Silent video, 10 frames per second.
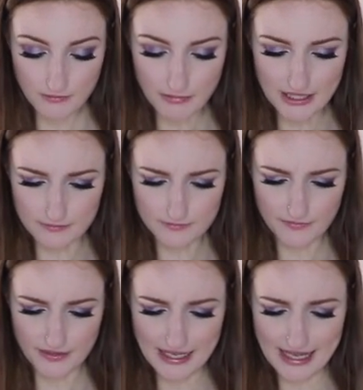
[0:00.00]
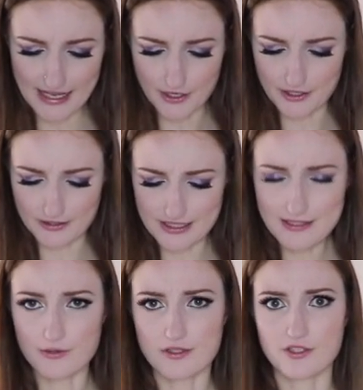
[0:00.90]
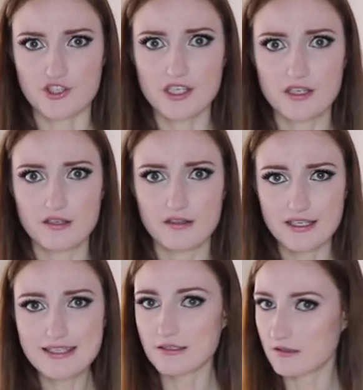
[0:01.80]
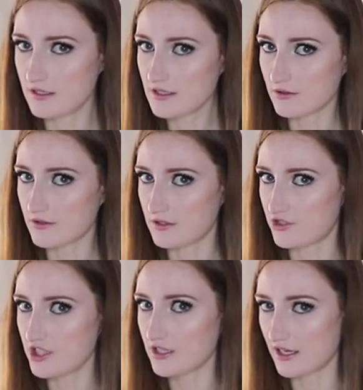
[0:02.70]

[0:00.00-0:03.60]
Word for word: but hang on, this looks legit. This, this looks legit,